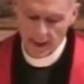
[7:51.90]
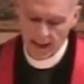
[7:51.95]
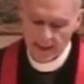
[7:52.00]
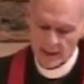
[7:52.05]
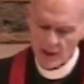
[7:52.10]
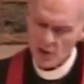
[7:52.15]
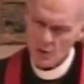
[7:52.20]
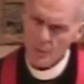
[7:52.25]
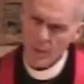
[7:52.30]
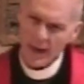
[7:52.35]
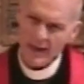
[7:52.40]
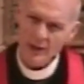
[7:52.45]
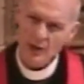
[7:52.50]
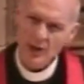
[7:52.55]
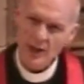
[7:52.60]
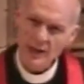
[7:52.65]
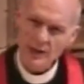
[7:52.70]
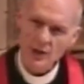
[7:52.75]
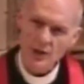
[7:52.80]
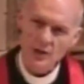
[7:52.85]
I suspect
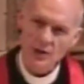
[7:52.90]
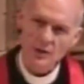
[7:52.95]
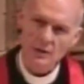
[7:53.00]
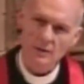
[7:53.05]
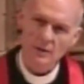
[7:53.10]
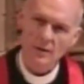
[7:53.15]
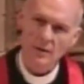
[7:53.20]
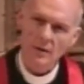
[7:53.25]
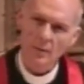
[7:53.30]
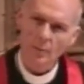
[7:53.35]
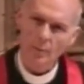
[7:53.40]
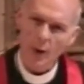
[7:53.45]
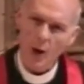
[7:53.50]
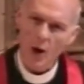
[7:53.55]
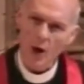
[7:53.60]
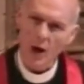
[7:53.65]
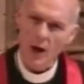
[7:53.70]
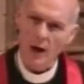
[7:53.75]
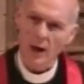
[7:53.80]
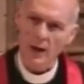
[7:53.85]
Jesus
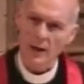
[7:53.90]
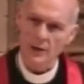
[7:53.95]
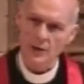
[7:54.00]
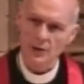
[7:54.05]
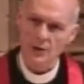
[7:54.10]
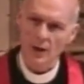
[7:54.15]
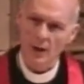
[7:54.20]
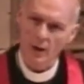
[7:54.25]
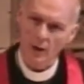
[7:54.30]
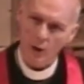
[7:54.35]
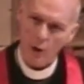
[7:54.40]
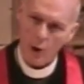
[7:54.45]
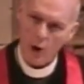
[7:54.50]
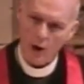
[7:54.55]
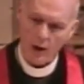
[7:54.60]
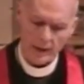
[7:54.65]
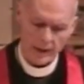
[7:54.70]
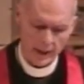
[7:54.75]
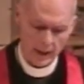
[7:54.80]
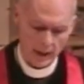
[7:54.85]
paused
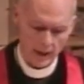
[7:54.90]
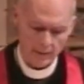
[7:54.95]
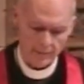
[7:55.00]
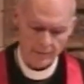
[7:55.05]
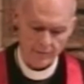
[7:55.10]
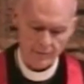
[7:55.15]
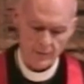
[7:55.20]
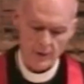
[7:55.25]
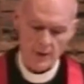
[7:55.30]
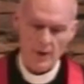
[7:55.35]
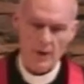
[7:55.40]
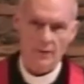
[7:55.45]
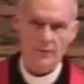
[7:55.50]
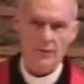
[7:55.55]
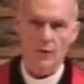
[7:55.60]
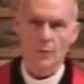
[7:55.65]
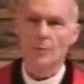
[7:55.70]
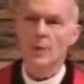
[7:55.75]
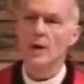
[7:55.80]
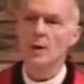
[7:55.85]
long enough
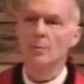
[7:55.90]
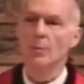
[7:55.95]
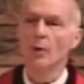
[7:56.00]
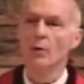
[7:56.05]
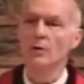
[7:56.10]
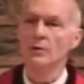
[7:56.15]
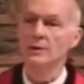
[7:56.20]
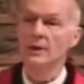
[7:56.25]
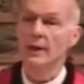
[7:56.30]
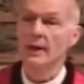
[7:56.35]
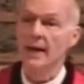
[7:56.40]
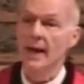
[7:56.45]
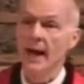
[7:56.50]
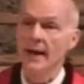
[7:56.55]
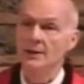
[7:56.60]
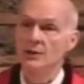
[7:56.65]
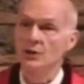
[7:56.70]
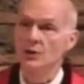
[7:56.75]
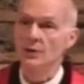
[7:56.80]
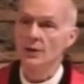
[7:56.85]
for people to
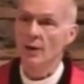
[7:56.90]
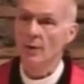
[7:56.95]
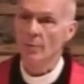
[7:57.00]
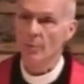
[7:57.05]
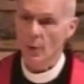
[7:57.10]
catch their